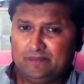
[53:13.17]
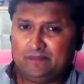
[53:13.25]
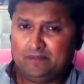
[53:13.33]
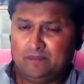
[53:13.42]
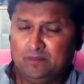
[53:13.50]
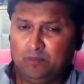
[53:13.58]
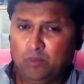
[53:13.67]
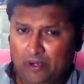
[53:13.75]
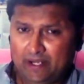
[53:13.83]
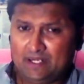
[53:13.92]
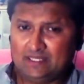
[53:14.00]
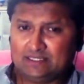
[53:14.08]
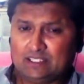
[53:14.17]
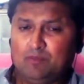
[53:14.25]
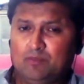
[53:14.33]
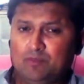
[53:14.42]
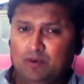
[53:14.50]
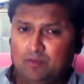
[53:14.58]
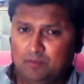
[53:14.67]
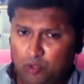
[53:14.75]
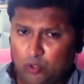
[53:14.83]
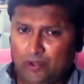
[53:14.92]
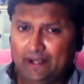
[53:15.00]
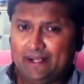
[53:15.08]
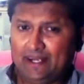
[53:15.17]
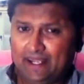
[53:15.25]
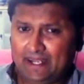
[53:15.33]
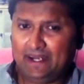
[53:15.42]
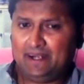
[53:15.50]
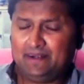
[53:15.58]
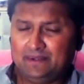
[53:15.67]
models of Blondel and